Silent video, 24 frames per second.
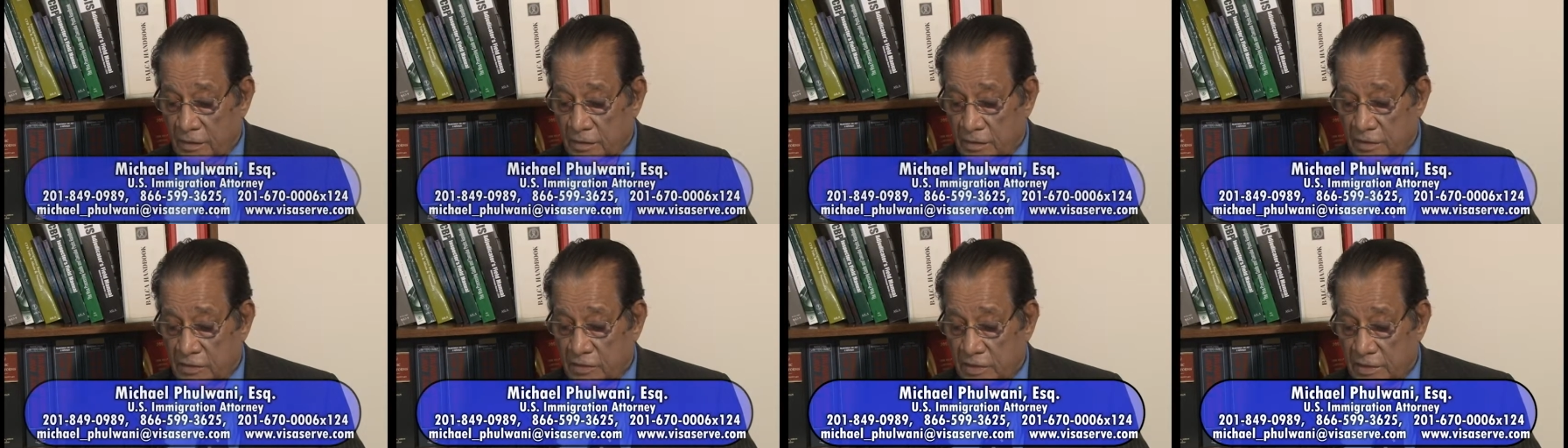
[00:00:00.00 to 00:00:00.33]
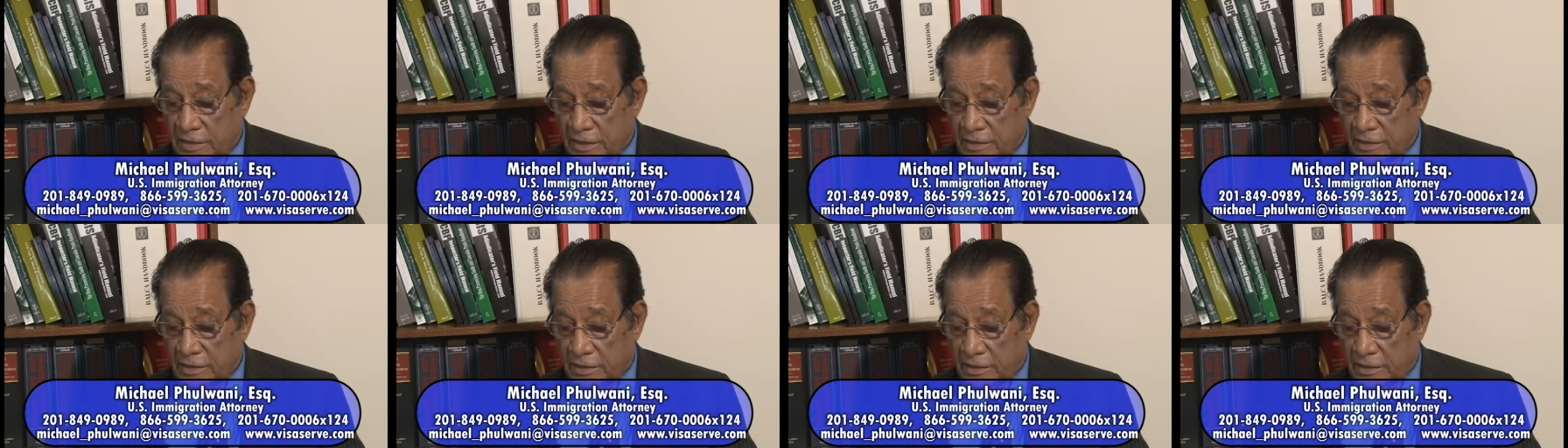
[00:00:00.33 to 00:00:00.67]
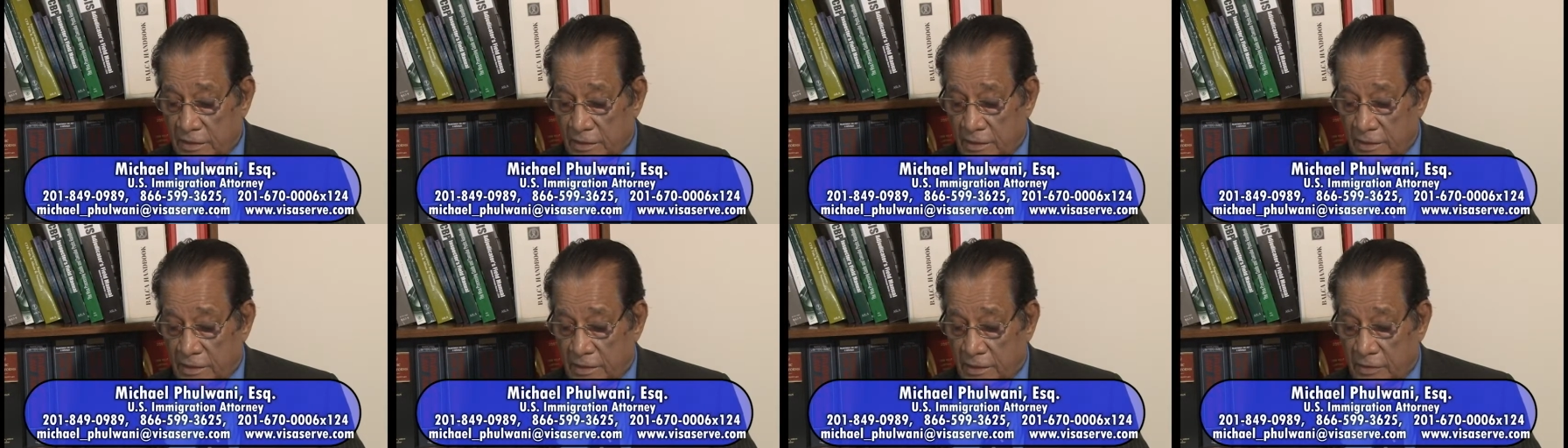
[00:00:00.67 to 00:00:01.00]
this
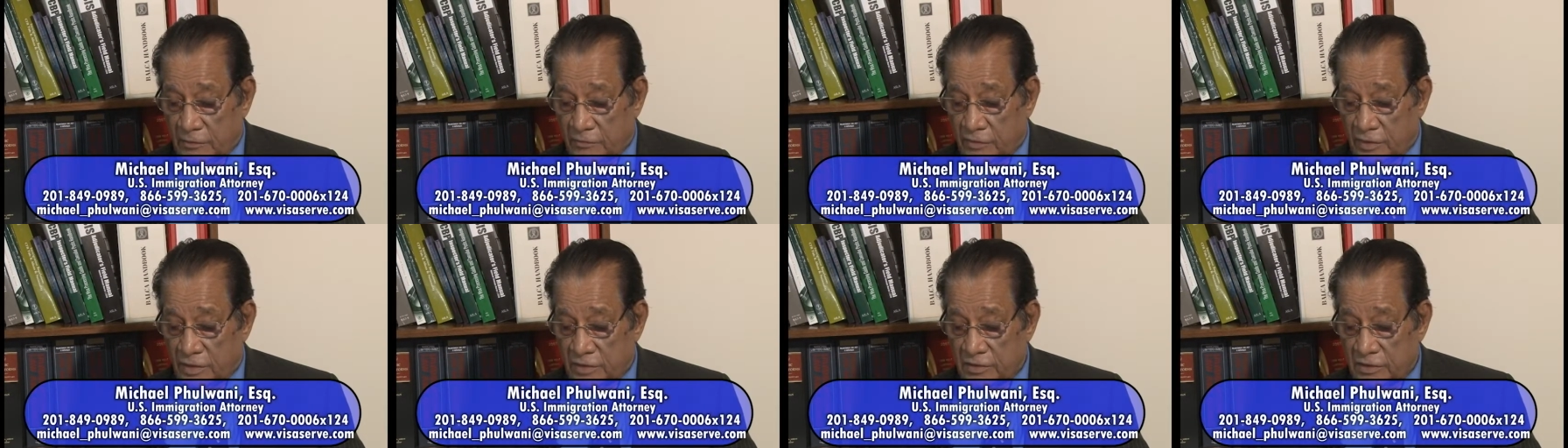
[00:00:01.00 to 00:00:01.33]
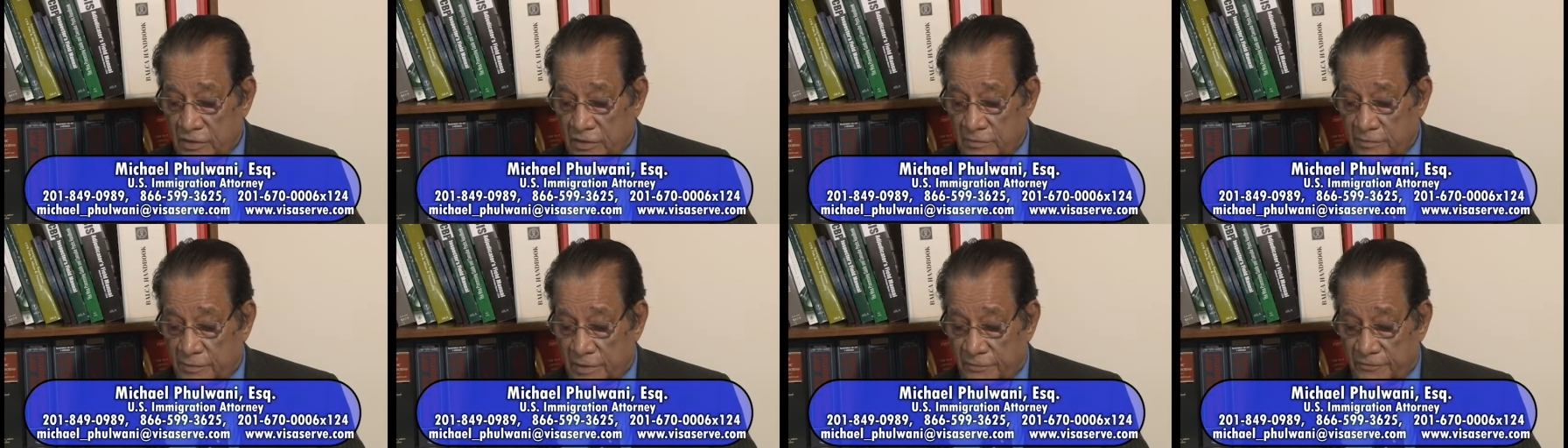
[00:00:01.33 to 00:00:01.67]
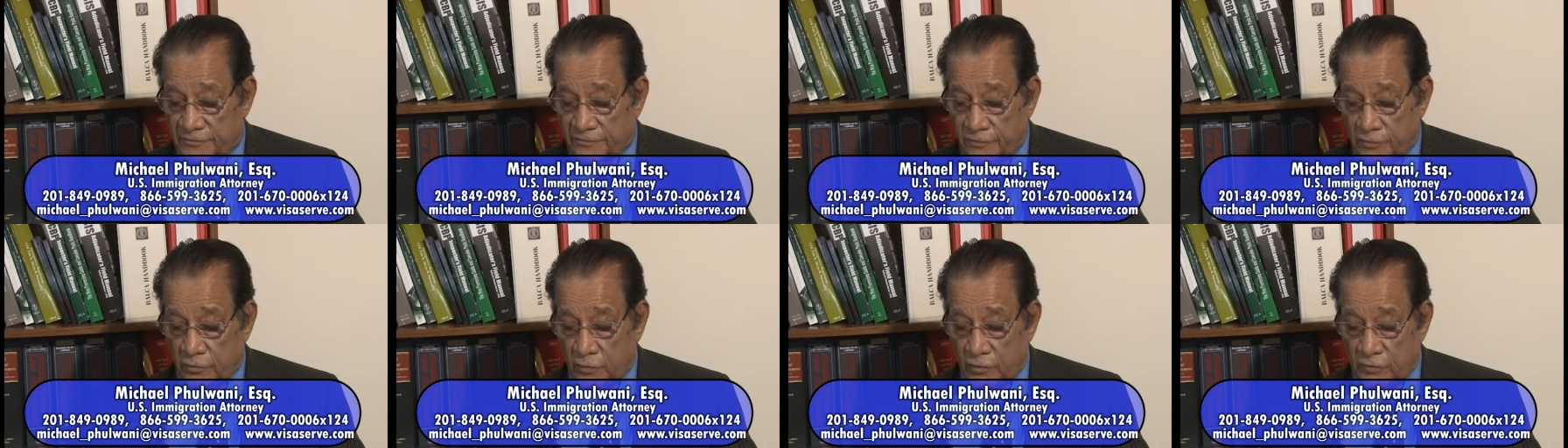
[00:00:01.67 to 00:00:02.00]
category advances by
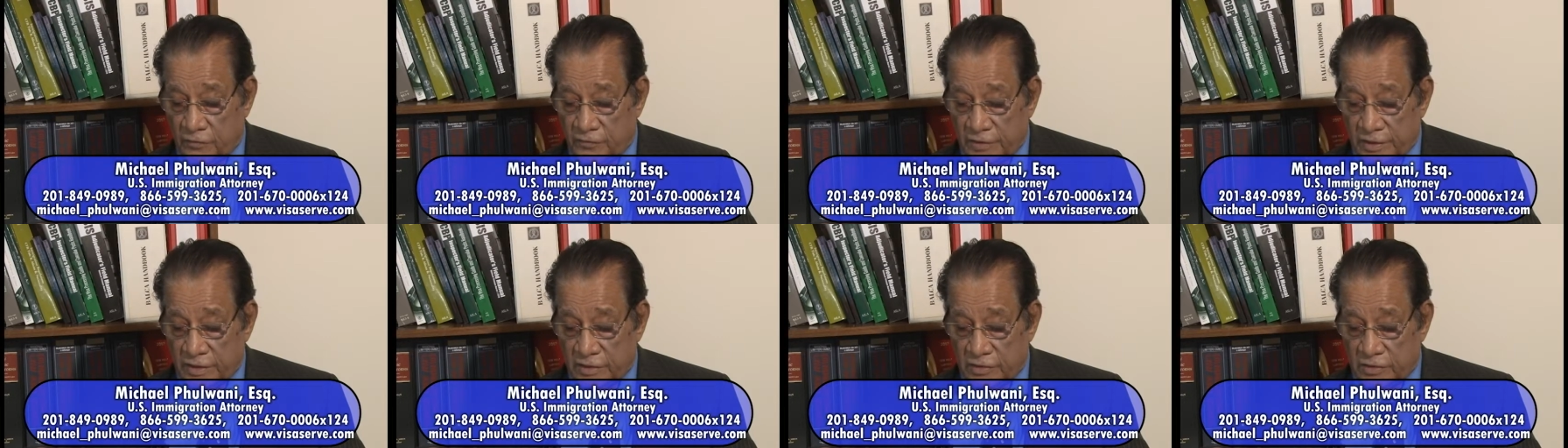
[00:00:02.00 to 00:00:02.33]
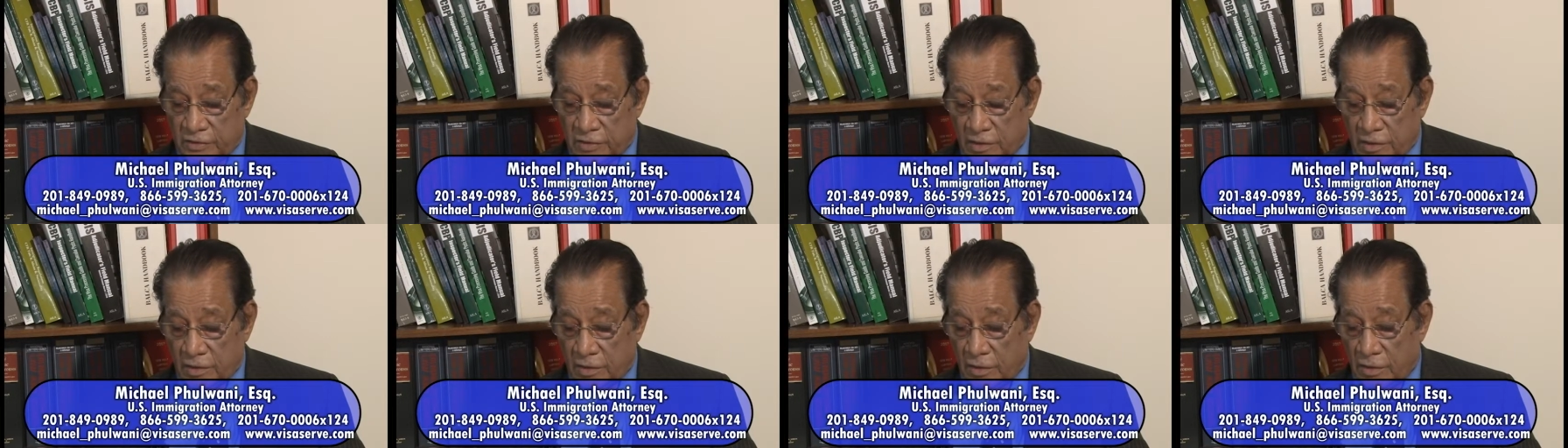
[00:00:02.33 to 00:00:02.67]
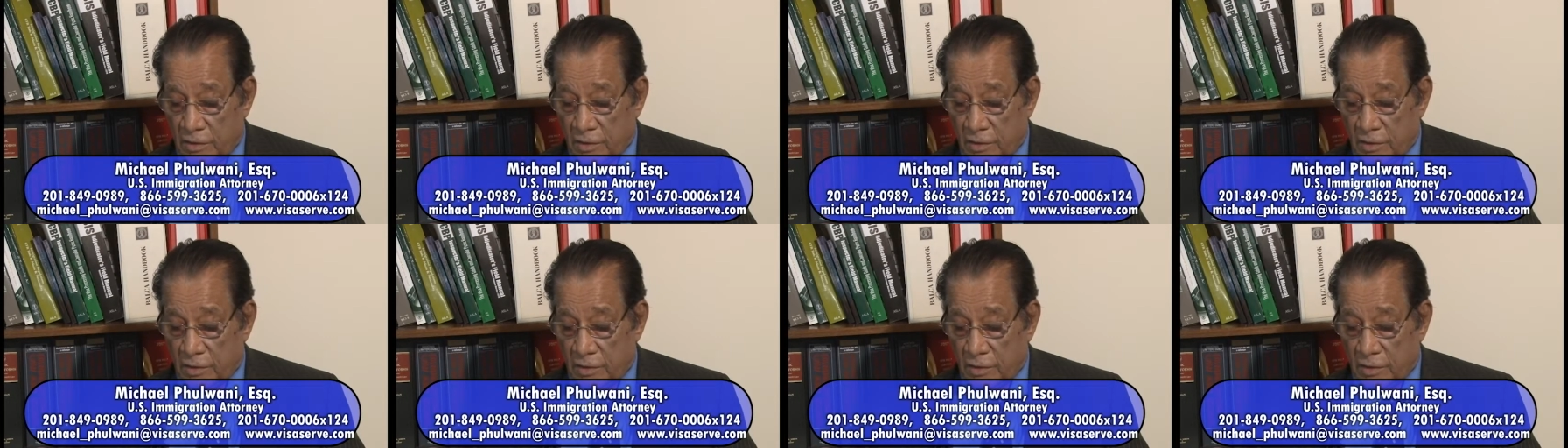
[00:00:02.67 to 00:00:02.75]
4 weeks